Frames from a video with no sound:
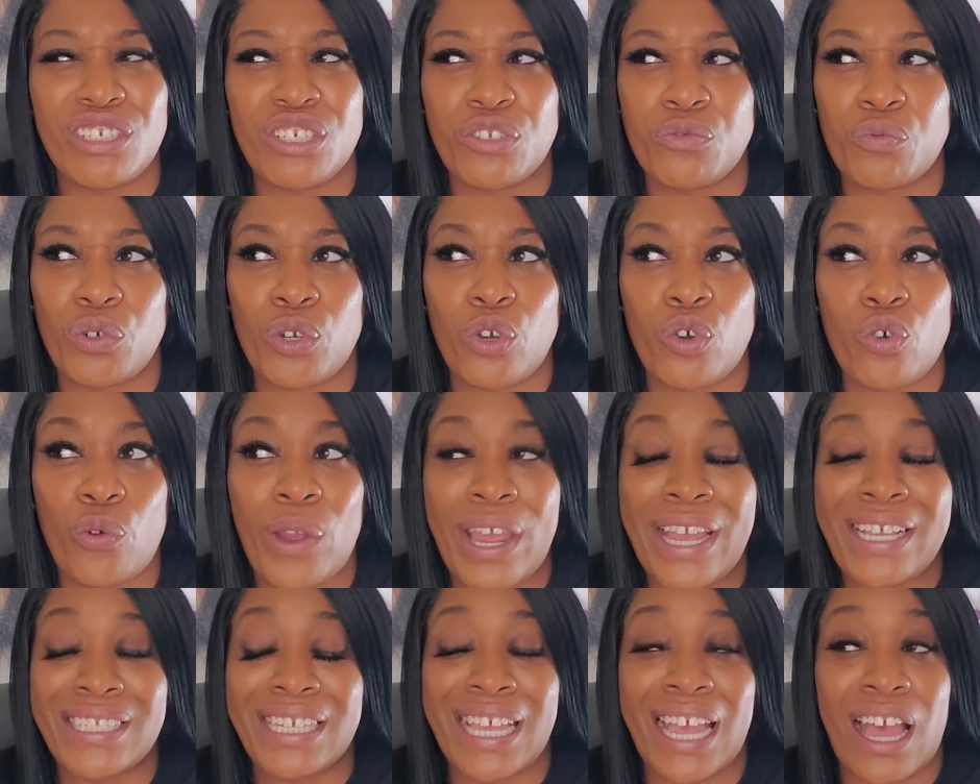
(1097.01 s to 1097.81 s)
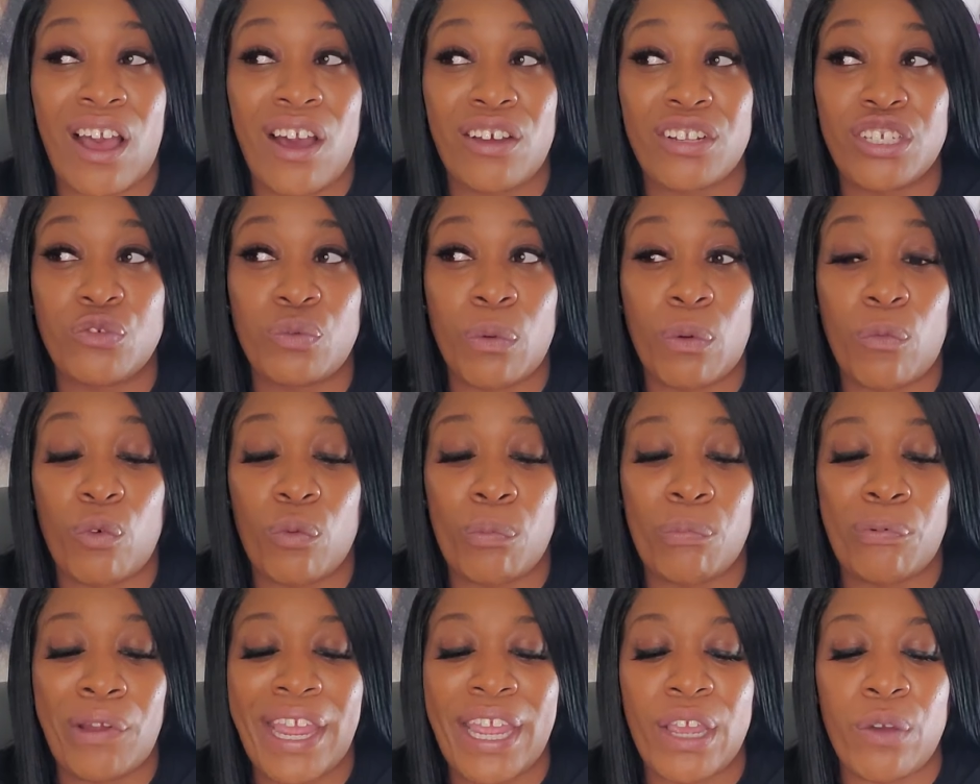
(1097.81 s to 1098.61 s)
just real crazy how all these women
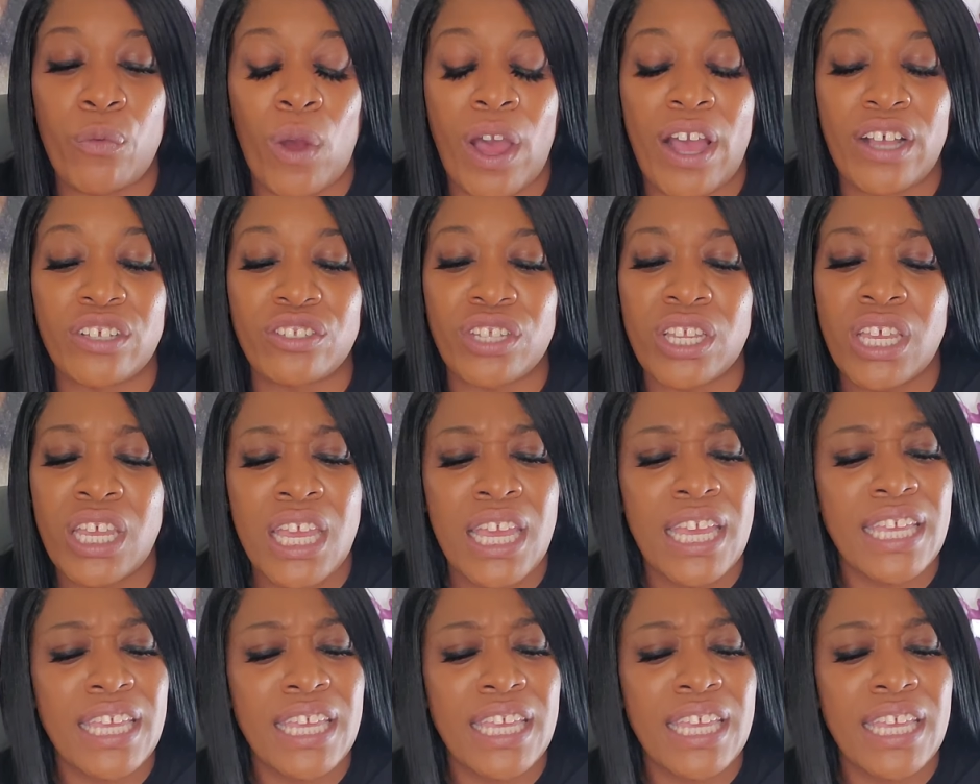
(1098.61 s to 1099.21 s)
were brainwashed.